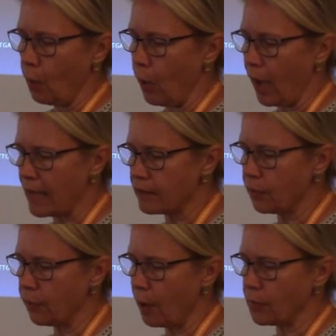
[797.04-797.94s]
were
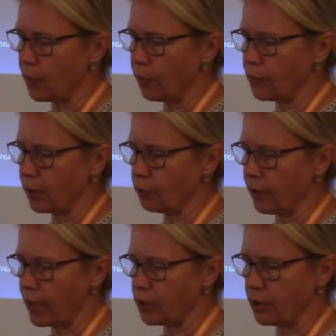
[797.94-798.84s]
other forms of
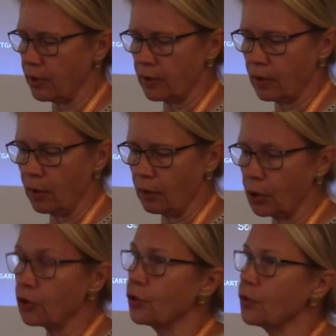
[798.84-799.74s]
decorations
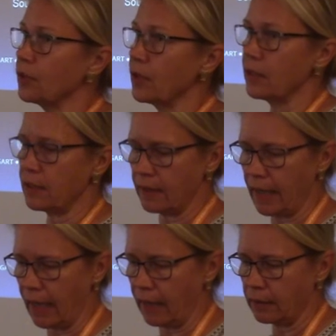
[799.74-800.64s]
not chosen
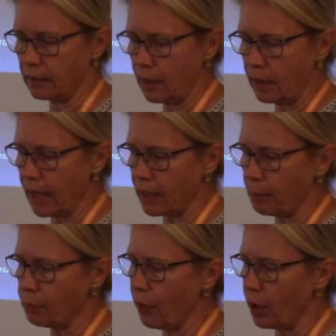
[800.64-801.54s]
instead, like
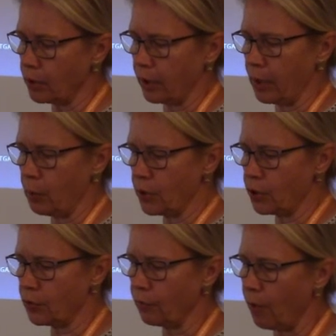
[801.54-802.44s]
embroidery,
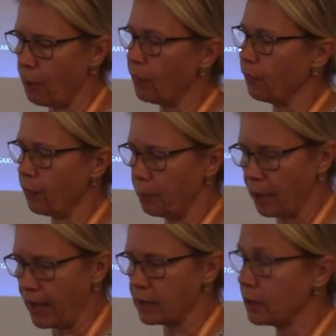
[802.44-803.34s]
which from a
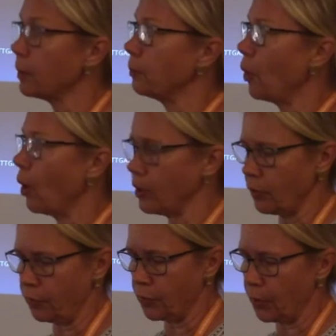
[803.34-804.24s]
practical point
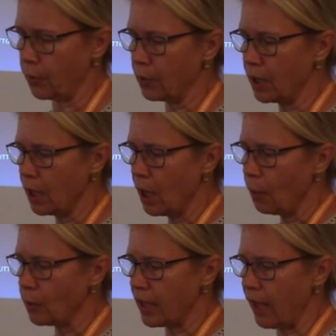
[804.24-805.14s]
of view
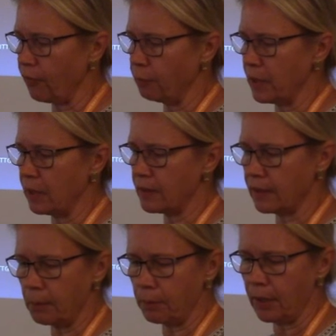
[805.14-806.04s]
would have been
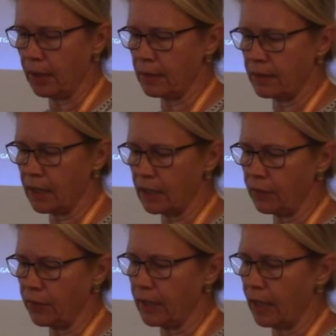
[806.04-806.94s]
simpler and
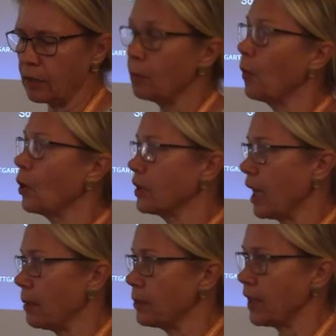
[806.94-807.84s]
significant more
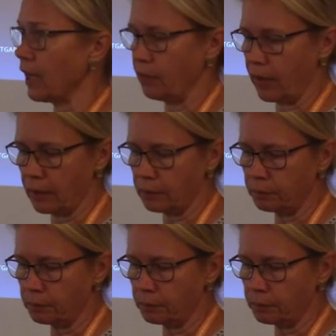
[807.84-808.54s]
time-saving?